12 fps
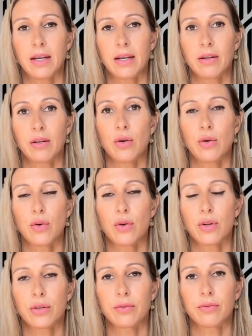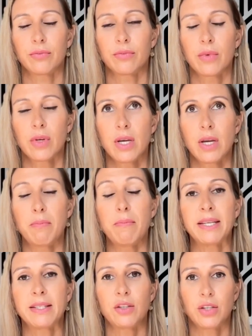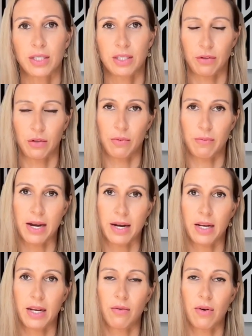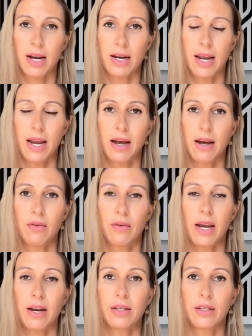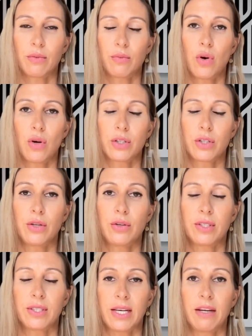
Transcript: your messages for humanity right now and what you see